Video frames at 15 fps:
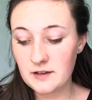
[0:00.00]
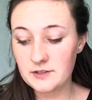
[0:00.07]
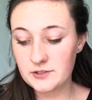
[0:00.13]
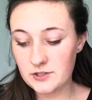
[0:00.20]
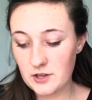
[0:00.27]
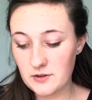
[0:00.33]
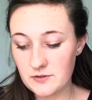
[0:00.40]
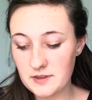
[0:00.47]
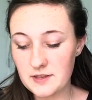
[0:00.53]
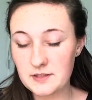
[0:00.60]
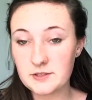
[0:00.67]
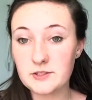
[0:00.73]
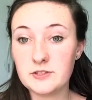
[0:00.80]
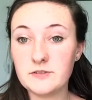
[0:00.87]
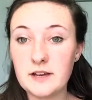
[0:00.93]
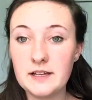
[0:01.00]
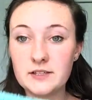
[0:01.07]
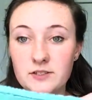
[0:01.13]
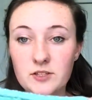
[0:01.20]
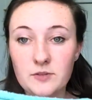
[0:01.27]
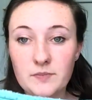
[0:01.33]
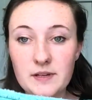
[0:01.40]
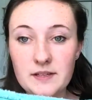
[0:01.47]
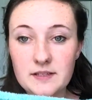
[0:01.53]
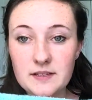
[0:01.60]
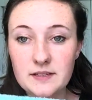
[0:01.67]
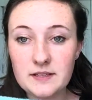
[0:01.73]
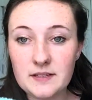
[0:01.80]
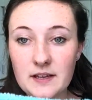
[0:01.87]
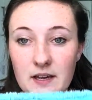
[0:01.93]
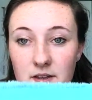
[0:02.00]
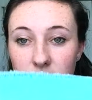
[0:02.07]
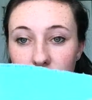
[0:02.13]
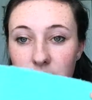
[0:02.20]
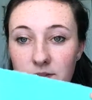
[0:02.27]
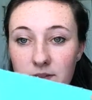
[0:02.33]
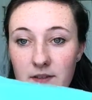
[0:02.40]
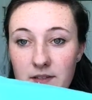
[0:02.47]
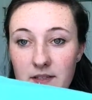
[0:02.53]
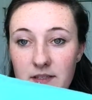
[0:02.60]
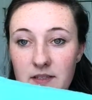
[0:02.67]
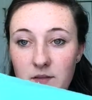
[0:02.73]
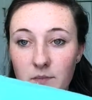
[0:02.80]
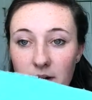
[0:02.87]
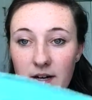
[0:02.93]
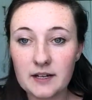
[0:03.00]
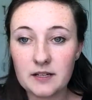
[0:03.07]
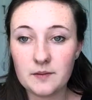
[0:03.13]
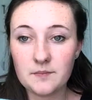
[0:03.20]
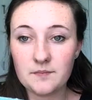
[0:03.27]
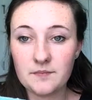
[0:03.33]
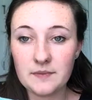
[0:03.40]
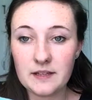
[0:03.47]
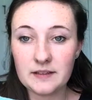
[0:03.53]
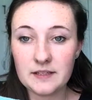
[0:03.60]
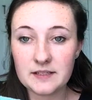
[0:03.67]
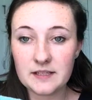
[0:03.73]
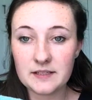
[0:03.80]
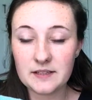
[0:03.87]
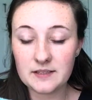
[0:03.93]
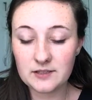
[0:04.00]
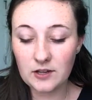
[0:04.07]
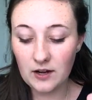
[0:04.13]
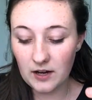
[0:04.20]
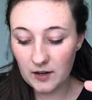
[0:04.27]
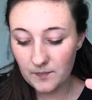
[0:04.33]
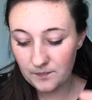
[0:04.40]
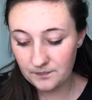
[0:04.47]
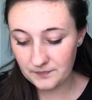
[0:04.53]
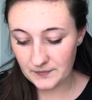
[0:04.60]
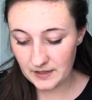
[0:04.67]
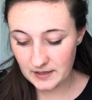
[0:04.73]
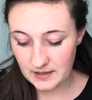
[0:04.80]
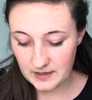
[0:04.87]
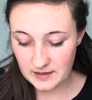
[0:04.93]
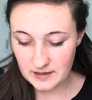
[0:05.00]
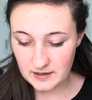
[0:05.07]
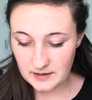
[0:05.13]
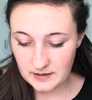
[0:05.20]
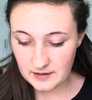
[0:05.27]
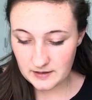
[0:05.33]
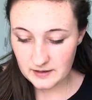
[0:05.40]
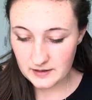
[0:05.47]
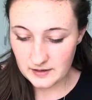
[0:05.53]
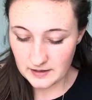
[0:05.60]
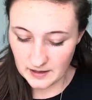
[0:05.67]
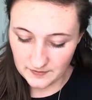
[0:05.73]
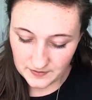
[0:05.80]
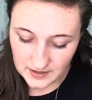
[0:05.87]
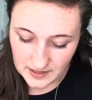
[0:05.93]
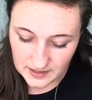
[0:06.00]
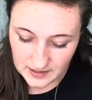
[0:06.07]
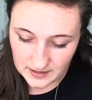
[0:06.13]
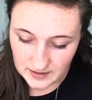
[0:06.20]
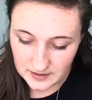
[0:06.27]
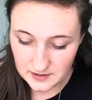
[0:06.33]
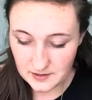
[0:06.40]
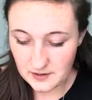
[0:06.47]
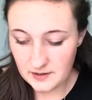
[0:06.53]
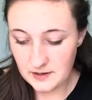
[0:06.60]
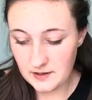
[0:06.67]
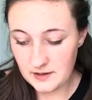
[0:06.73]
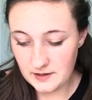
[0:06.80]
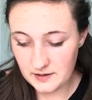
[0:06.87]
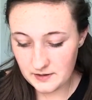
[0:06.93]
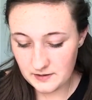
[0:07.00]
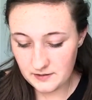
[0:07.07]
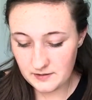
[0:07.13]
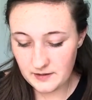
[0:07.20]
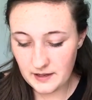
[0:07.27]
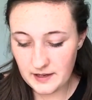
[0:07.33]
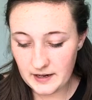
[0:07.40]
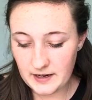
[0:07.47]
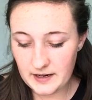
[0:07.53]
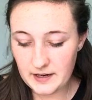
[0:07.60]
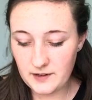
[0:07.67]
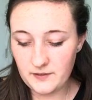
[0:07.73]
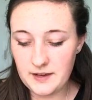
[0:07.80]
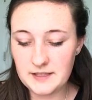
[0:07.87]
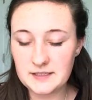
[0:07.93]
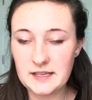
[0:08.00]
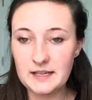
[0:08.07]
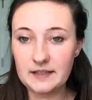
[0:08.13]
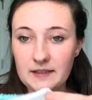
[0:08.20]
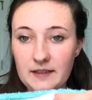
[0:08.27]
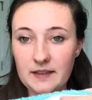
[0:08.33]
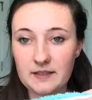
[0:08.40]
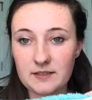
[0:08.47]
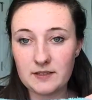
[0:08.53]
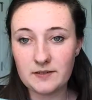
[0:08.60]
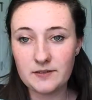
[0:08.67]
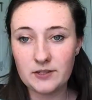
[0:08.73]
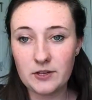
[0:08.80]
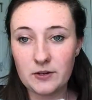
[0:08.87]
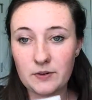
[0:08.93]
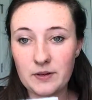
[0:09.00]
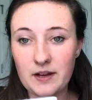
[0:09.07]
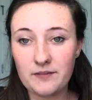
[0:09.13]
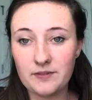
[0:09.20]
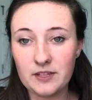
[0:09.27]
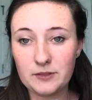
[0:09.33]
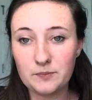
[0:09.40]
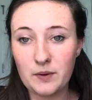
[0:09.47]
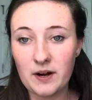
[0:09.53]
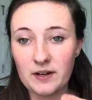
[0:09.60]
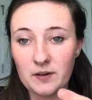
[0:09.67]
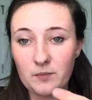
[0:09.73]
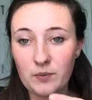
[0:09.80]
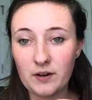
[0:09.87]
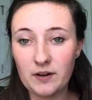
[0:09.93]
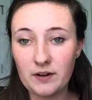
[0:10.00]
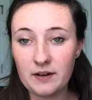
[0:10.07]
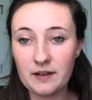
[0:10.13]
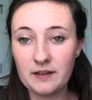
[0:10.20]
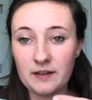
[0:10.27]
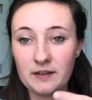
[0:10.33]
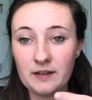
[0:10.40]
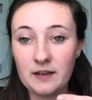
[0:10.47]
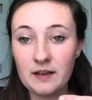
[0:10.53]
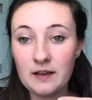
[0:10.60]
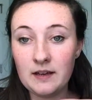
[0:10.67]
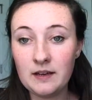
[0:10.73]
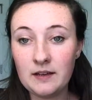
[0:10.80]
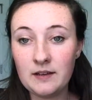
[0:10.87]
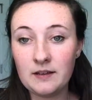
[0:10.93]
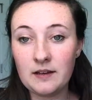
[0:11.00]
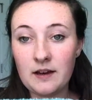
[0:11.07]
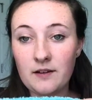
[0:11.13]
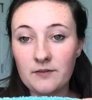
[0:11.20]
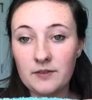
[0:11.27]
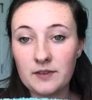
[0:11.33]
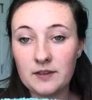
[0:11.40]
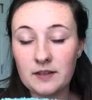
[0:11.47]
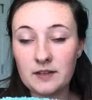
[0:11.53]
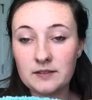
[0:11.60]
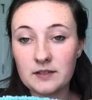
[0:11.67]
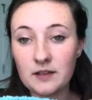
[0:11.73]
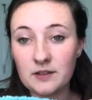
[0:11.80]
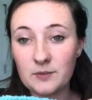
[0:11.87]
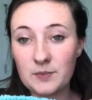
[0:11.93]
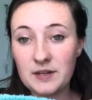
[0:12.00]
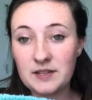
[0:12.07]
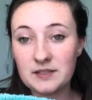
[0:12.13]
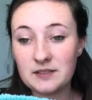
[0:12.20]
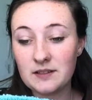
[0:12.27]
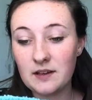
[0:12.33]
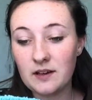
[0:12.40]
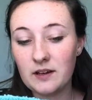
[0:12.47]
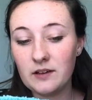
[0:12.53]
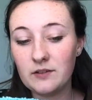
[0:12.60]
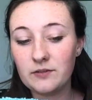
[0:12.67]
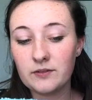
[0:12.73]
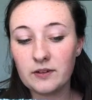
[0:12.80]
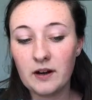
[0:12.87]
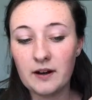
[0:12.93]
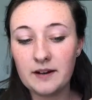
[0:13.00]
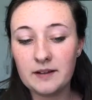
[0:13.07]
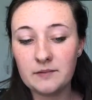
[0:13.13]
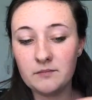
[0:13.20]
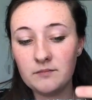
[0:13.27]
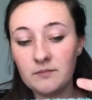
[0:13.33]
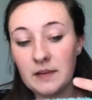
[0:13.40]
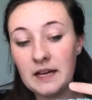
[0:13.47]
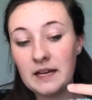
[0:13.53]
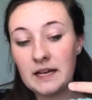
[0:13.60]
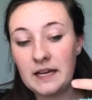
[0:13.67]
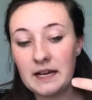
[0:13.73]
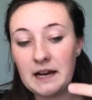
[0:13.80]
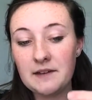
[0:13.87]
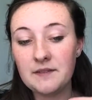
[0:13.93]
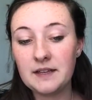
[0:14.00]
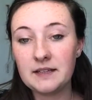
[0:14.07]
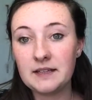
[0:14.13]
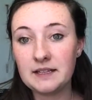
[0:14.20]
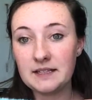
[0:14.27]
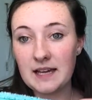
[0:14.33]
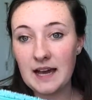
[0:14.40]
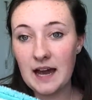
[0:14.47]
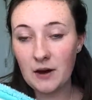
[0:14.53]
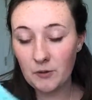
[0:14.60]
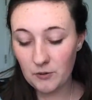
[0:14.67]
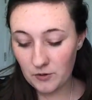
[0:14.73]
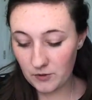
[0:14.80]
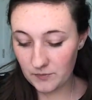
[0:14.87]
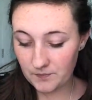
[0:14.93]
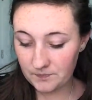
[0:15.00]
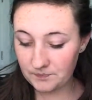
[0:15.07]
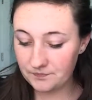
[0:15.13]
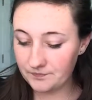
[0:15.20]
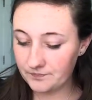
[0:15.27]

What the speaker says: sew these two insert pieces together. So this is the bottom and this is the top. And then it kind of lays like this. So you have this bottom part, and then you have this other piece of cotton, and then the towel,